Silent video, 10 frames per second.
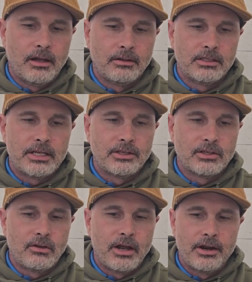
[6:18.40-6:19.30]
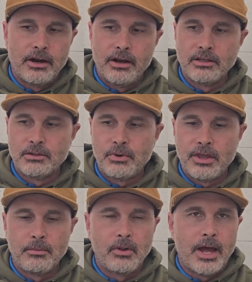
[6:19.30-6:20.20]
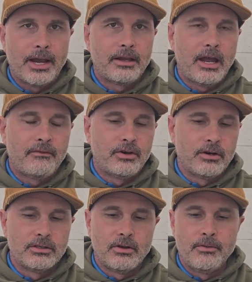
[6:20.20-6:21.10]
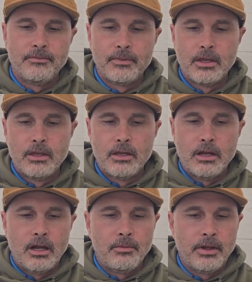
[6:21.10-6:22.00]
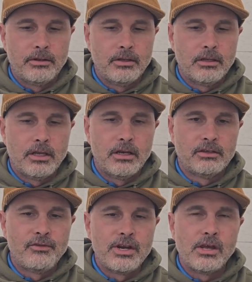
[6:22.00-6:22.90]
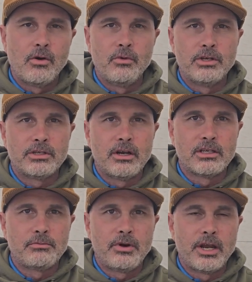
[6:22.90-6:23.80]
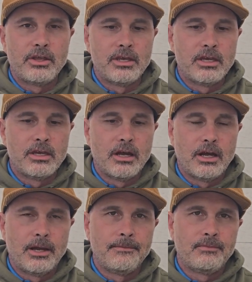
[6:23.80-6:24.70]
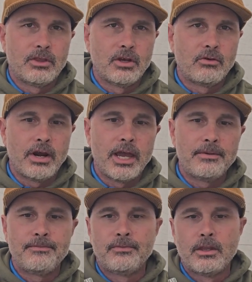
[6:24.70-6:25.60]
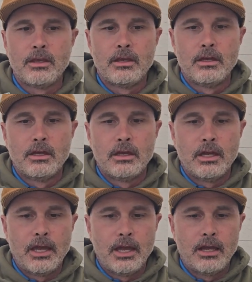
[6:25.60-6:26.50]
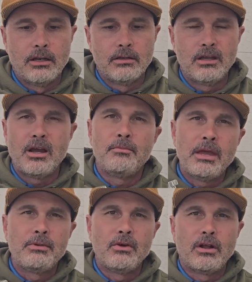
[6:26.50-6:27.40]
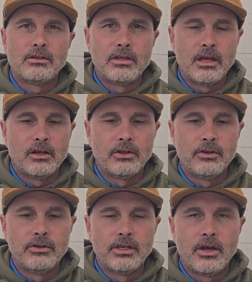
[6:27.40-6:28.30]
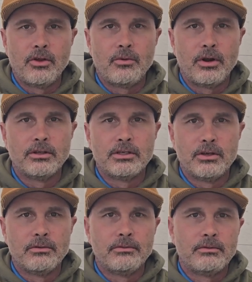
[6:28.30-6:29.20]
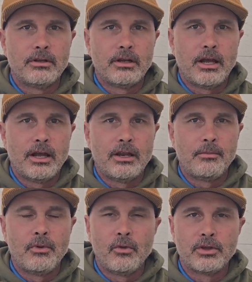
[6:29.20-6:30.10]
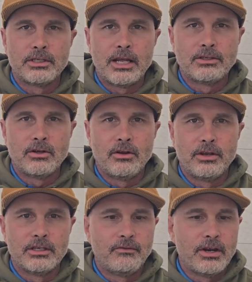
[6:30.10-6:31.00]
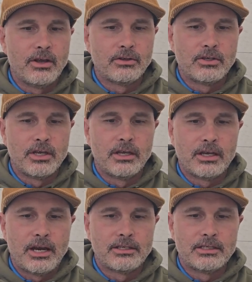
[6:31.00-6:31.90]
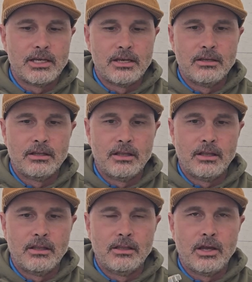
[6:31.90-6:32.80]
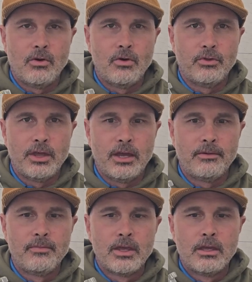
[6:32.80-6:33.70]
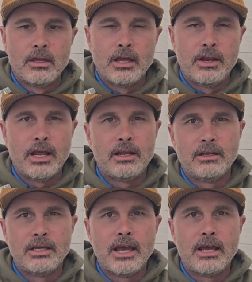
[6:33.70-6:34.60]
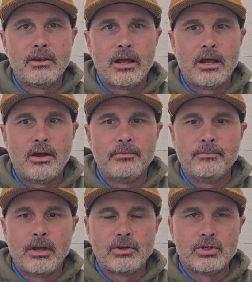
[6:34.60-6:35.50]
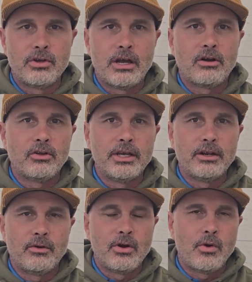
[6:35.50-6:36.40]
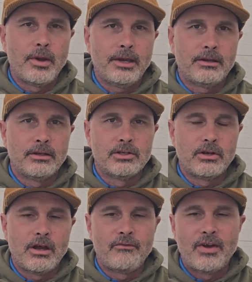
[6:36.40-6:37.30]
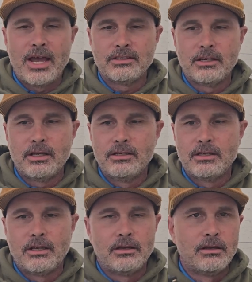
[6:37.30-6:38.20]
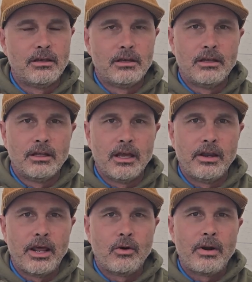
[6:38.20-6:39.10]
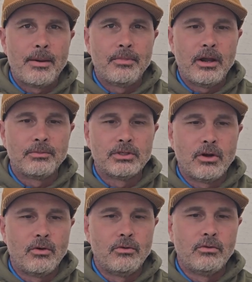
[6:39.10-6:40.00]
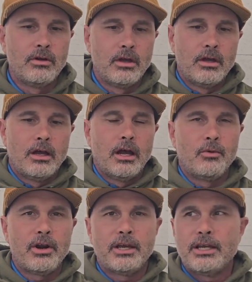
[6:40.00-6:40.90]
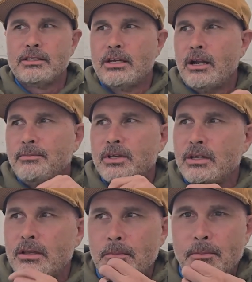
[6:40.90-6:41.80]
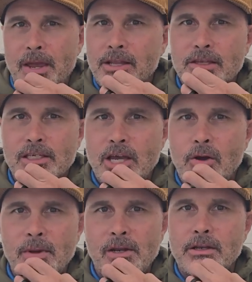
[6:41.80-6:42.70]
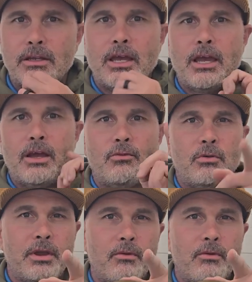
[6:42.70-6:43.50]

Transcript: stencil on there and then spray the black after. So, but in this video, we're just going to spray the gray. And maybe I'll include the other one too, and then pull the stencil in this video so you can kind of see the whole thing. And then in the end, I'll show you how clean it real quick and show you how fast it is, and that'll wrap it up. So we're going to get set up to paint this helmet, and we'll be